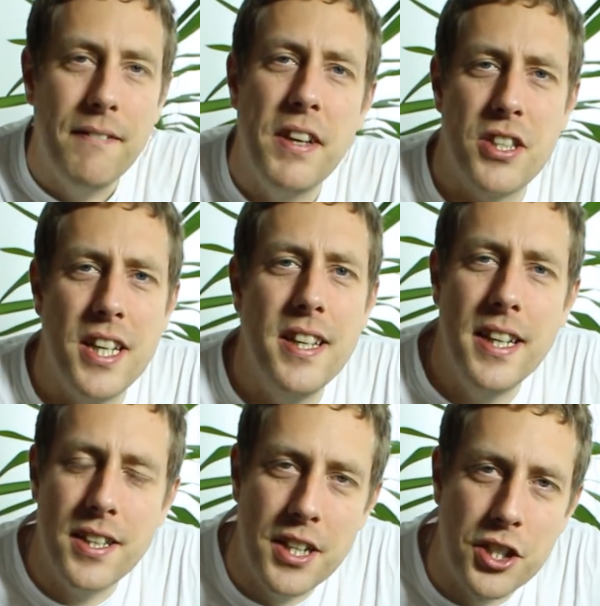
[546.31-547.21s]

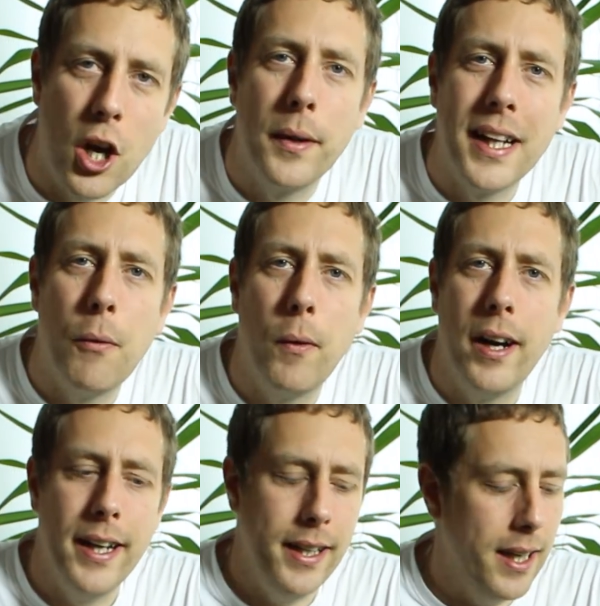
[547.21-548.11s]
It's going that
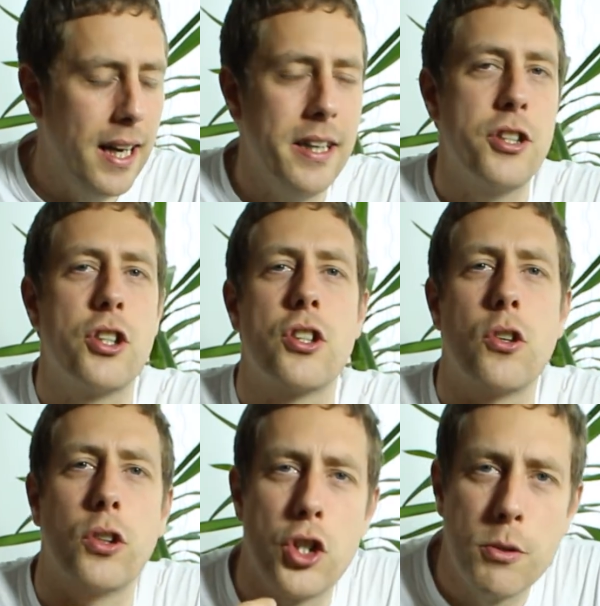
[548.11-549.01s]
way, and it's just
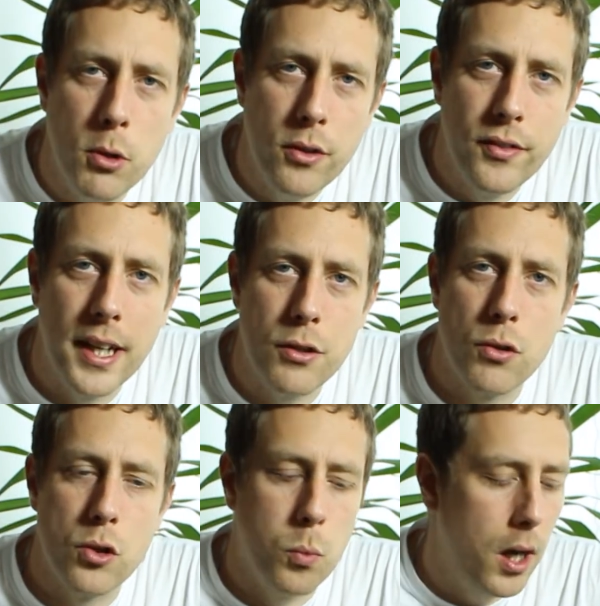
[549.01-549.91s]
got the smooth
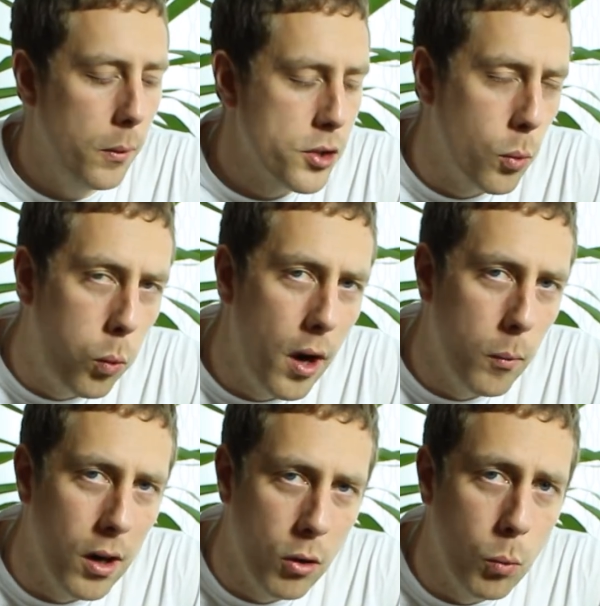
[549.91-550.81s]
nature as well. It's quite
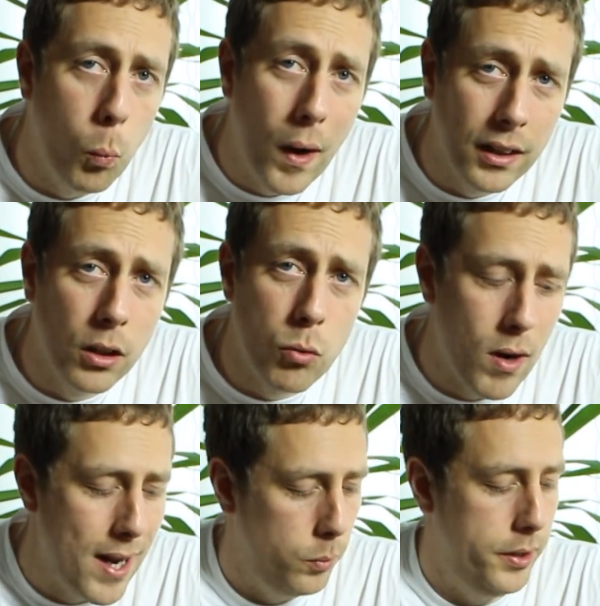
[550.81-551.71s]
well
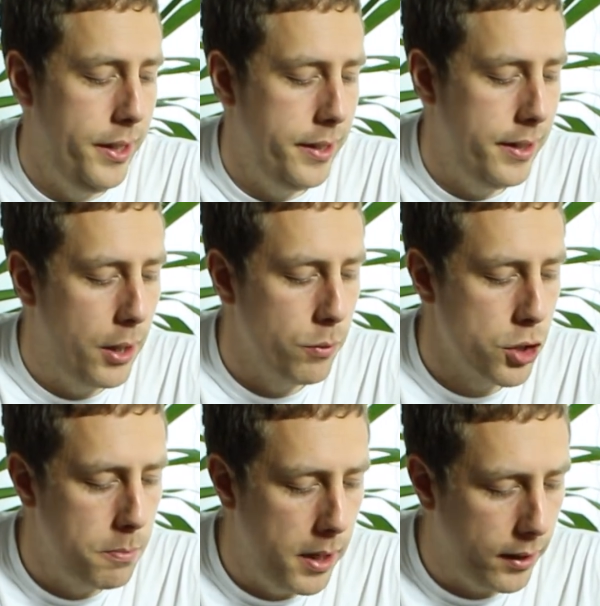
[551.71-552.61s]
rounded in that
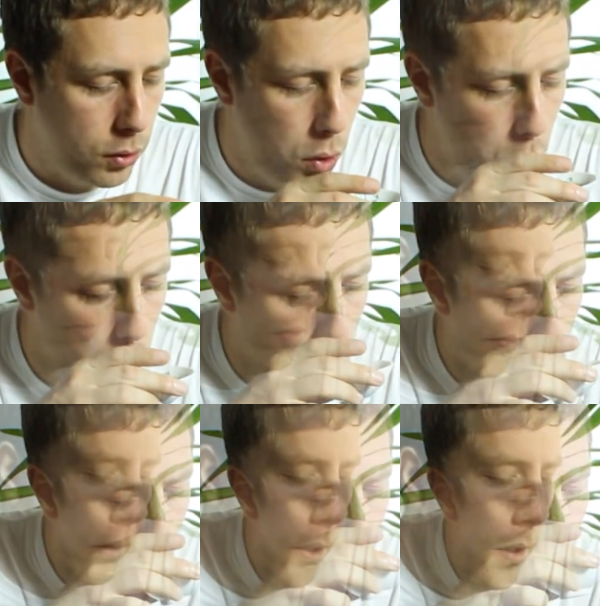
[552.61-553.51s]
respect.
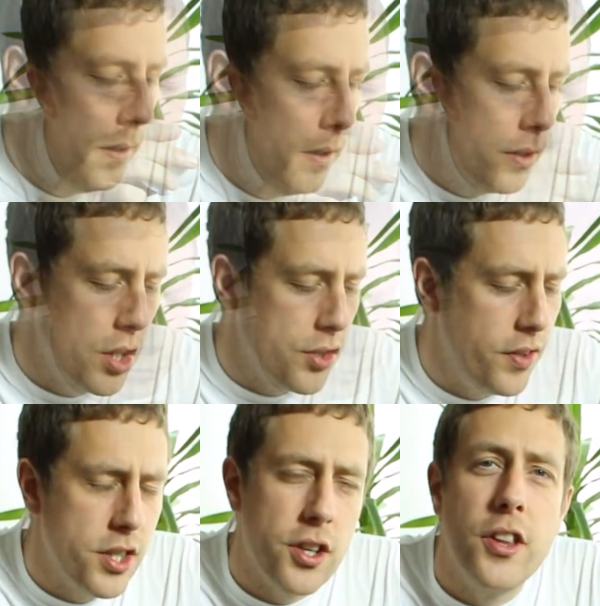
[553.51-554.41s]
Just
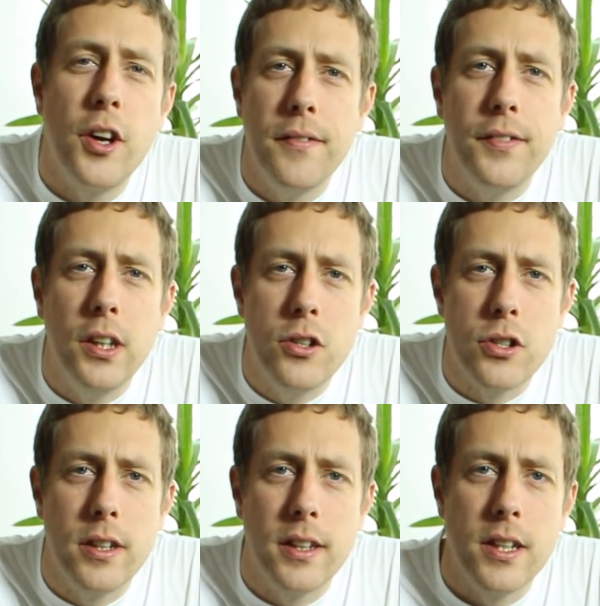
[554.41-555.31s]
finished the 3rd
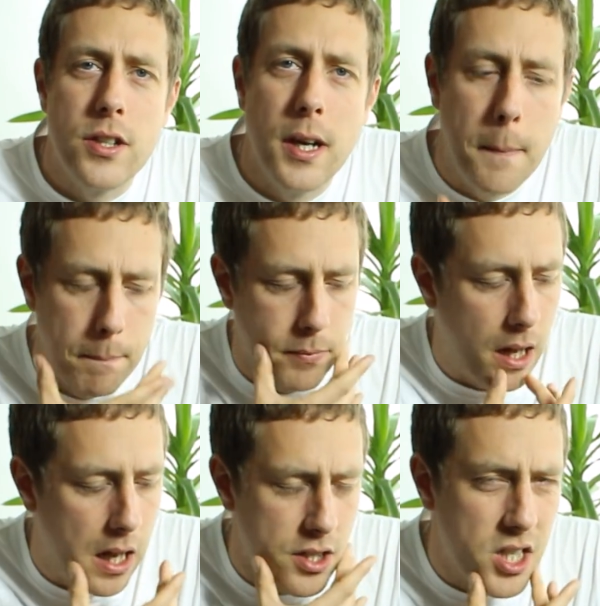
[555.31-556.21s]
infusion, and there's
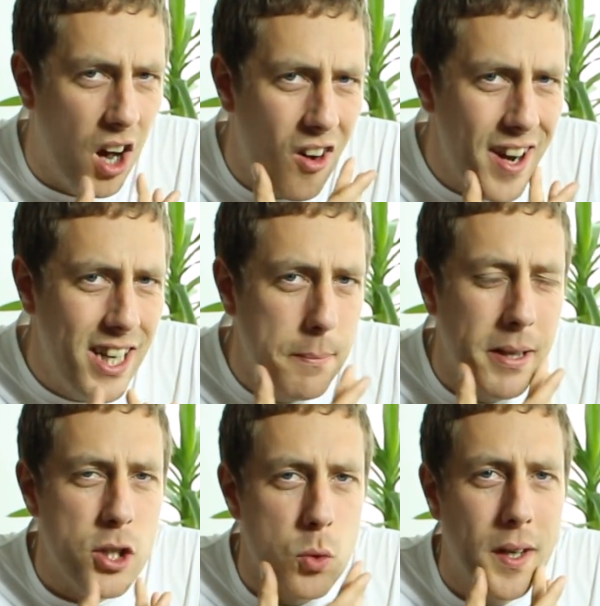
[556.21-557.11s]
a tiny
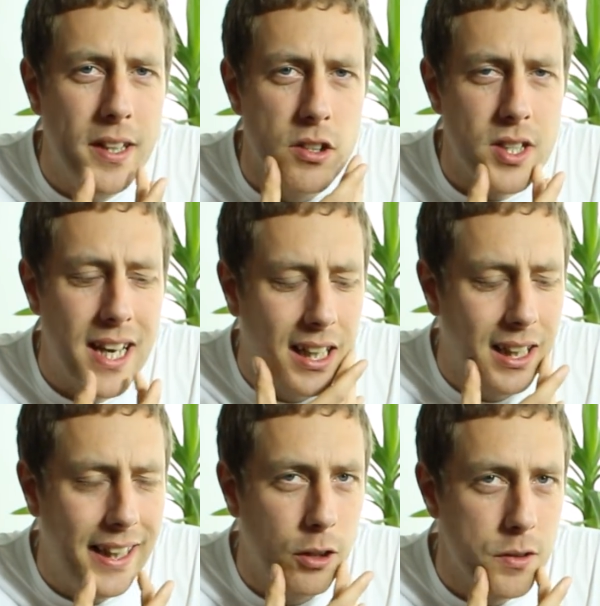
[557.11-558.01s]
bit of sweetness there
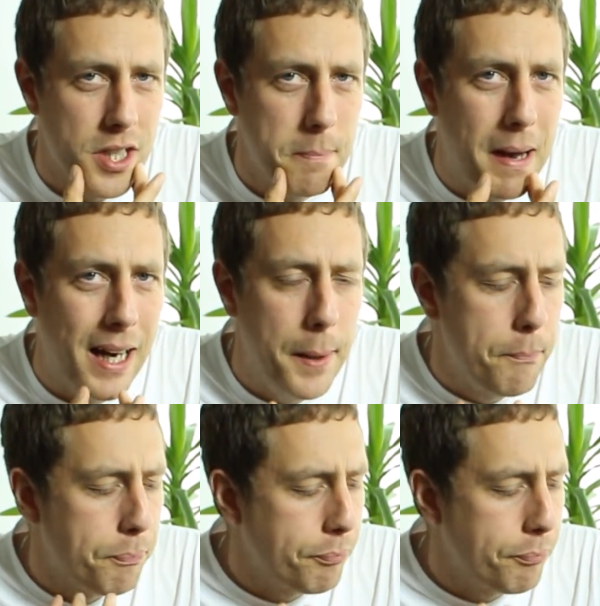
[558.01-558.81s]
clinging onto the palate.